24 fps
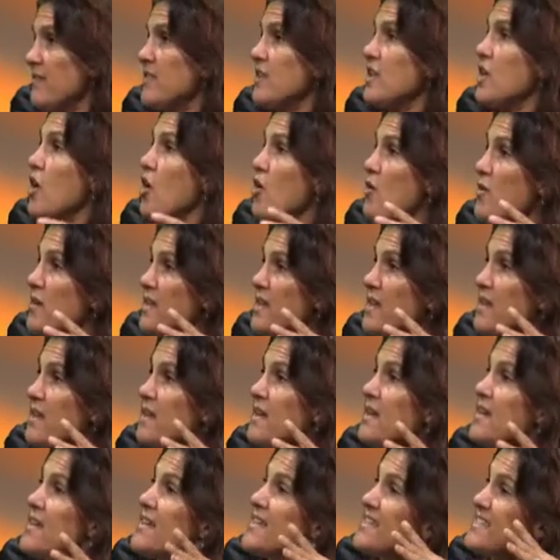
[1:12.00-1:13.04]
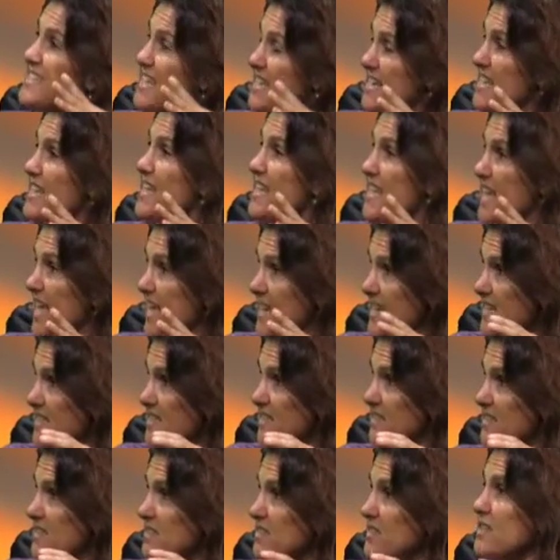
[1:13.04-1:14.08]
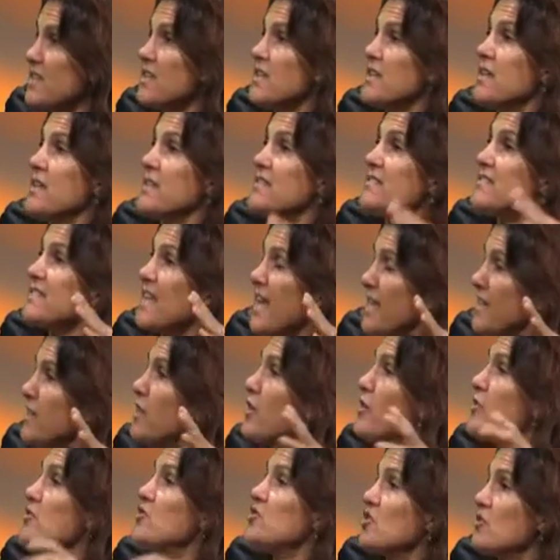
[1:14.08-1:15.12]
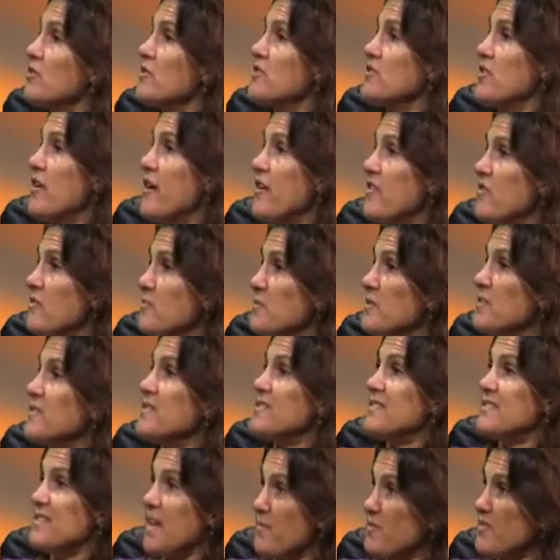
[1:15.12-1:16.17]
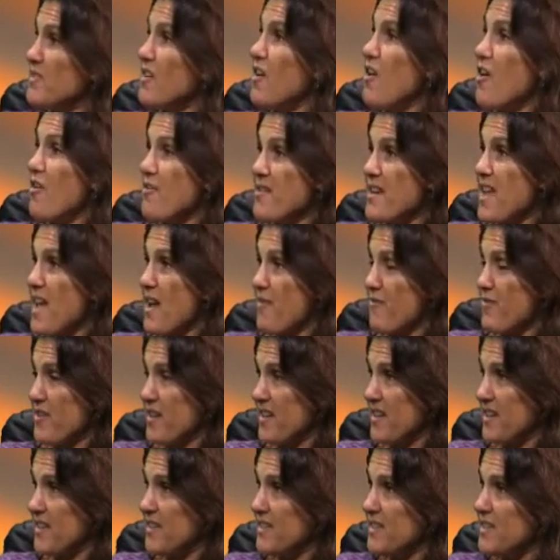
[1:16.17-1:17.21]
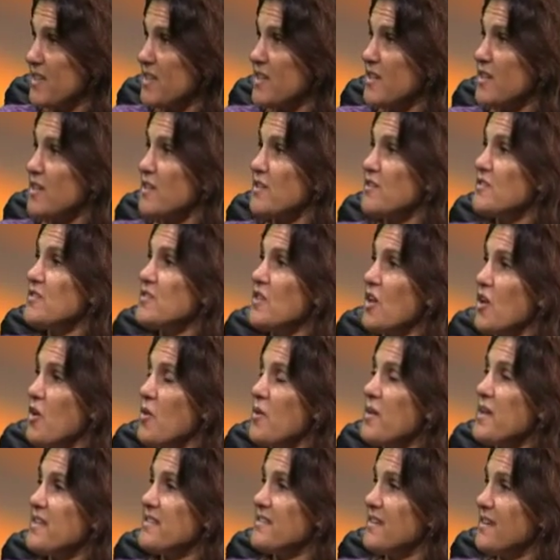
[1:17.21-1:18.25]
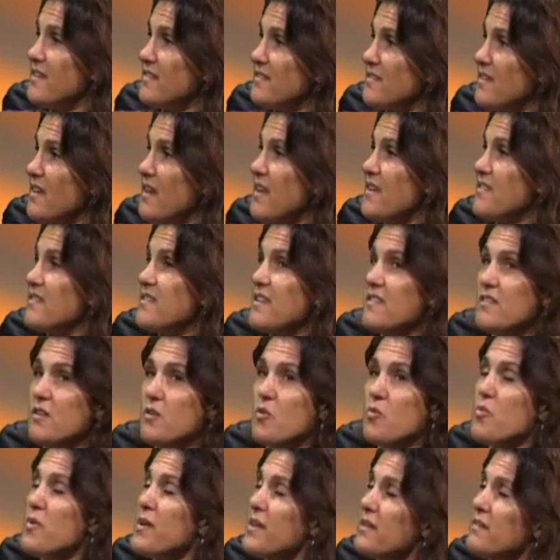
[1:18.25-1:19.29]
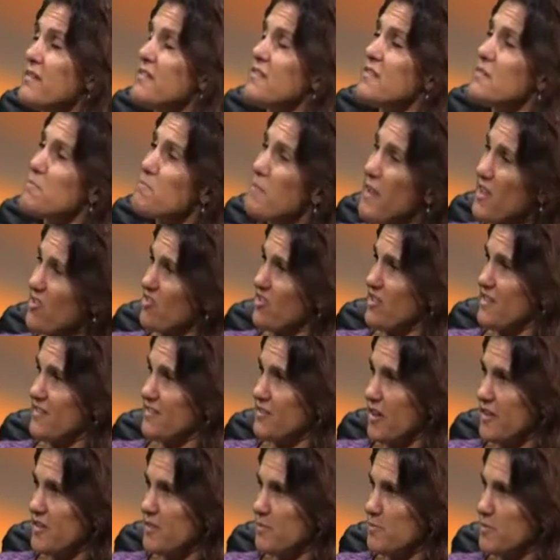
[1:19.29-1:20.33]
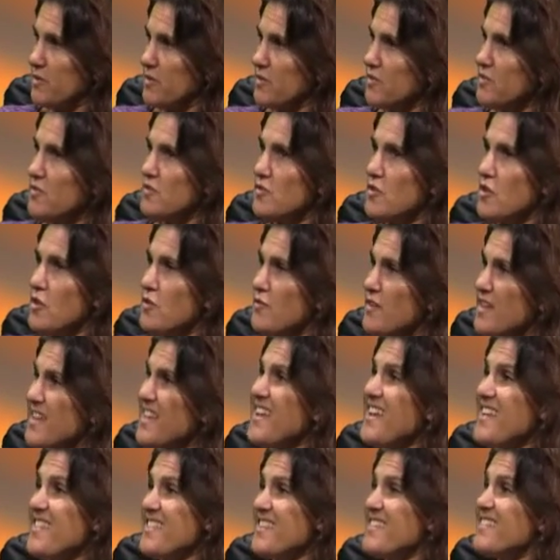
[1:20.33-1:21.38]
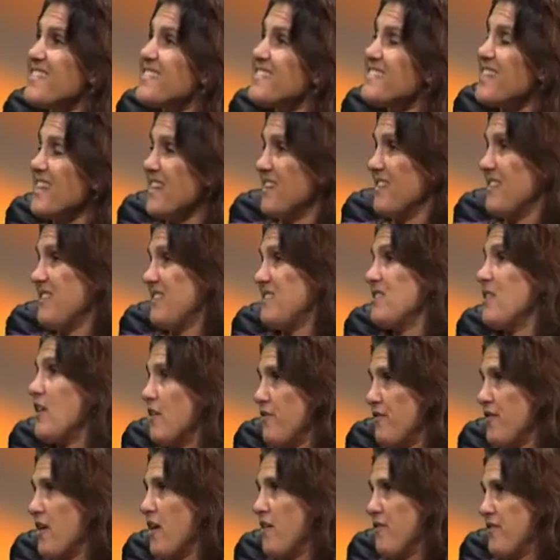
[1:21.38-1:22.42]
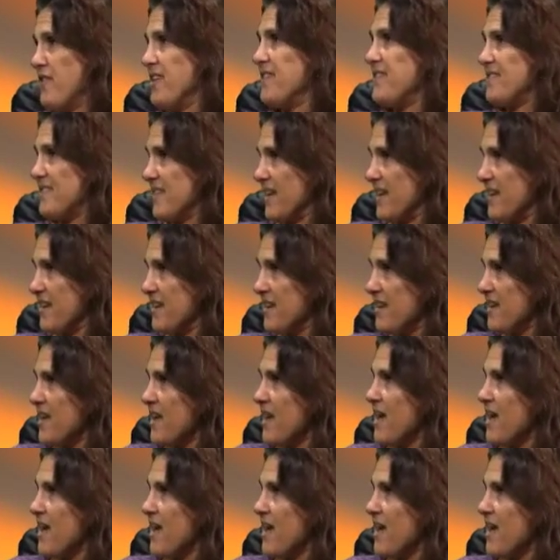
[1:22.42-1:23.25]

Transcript: is the only dedicated standalone children's hospital in sub-Saharan Africa. So it is it's a real specialist hospital serving the sickest of the sick.